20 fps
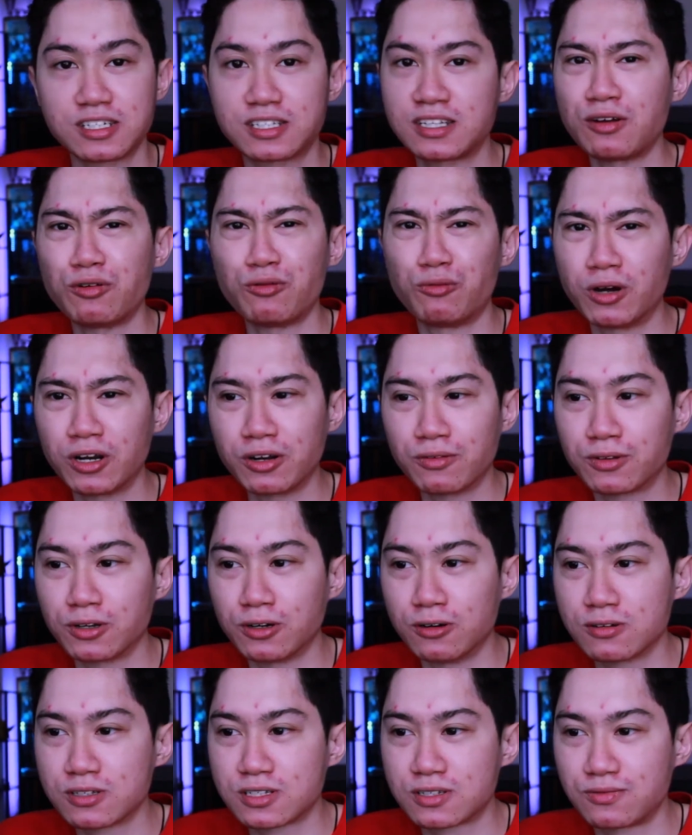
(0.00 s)
just that one of
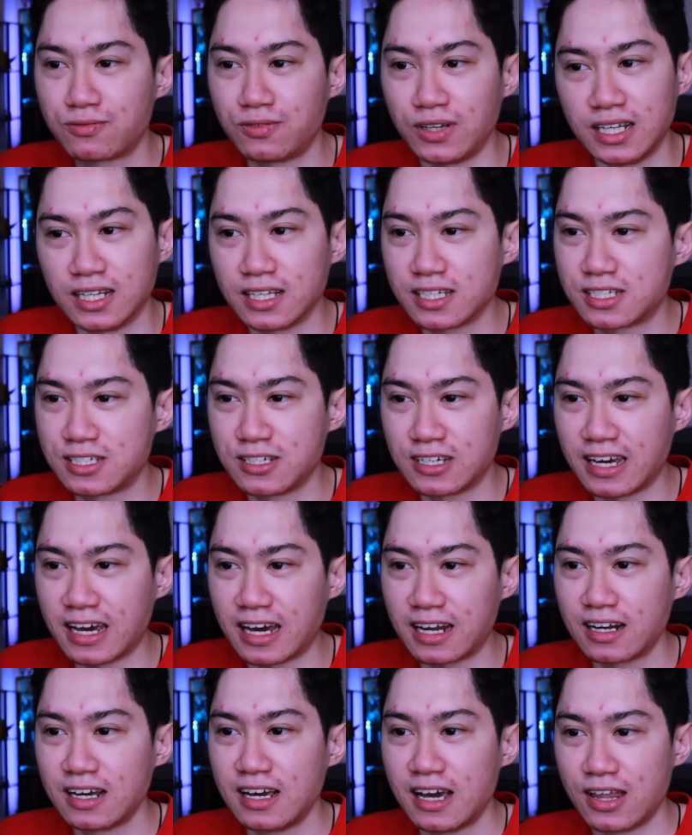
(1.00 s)
those feelings you
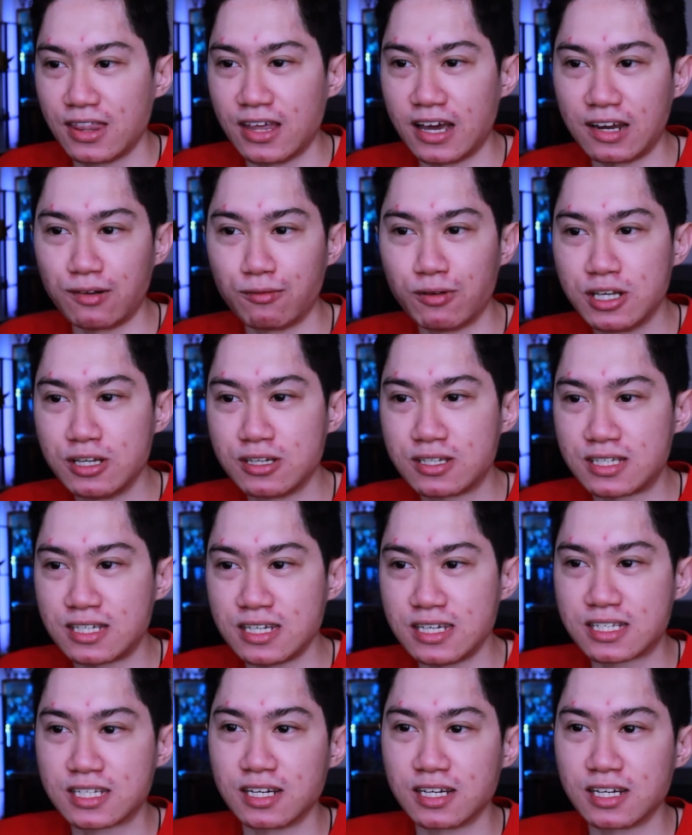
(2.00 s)
get that when you see